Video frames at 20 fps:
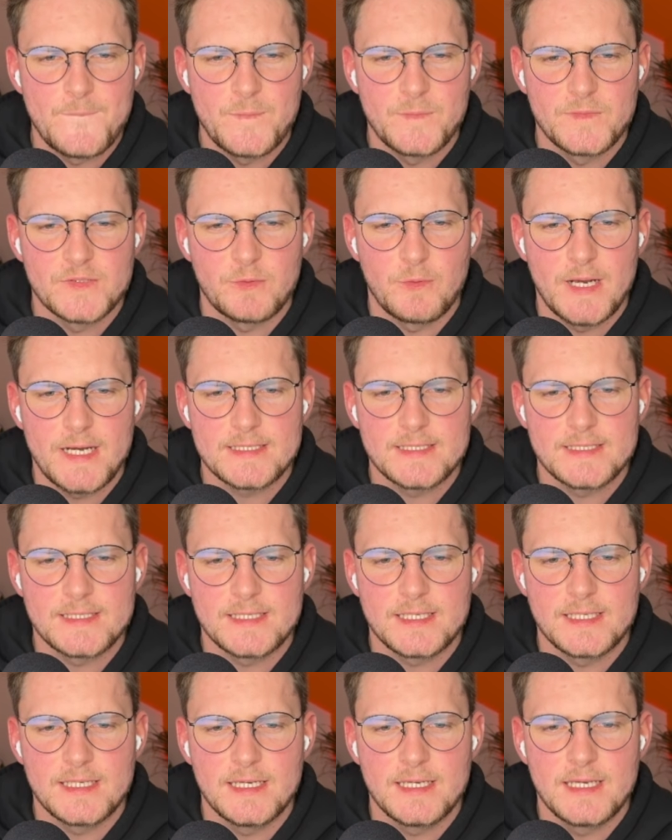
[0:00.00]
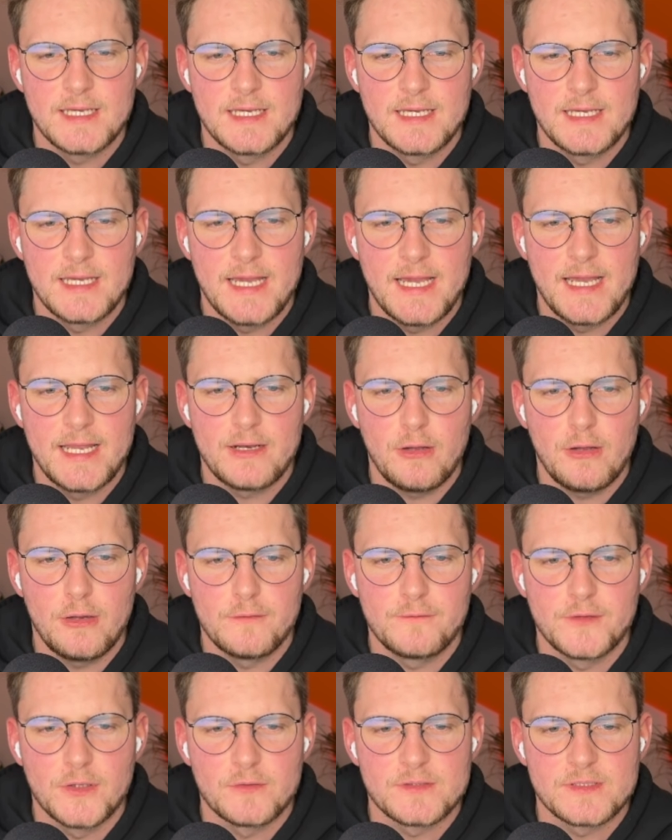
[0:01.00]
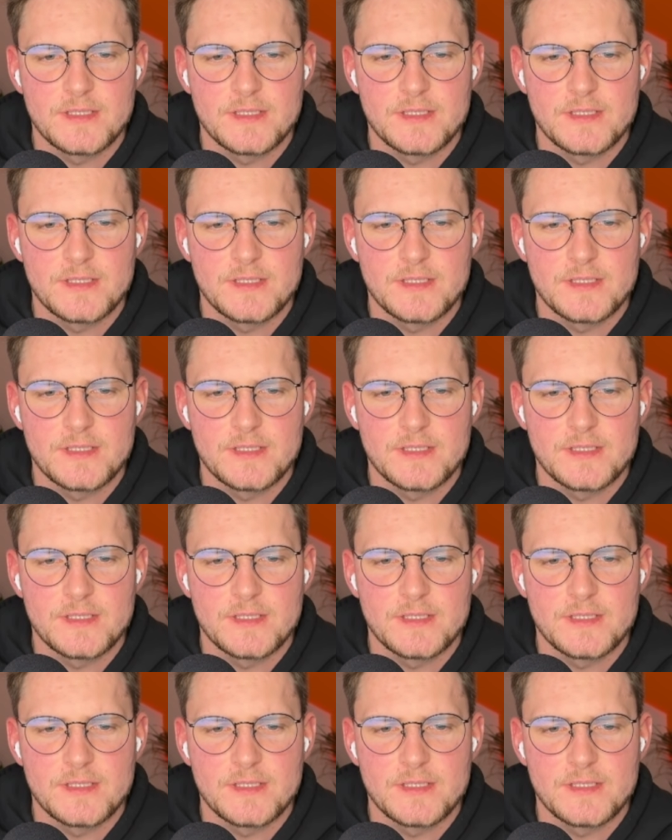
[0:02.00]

So access key and all of those,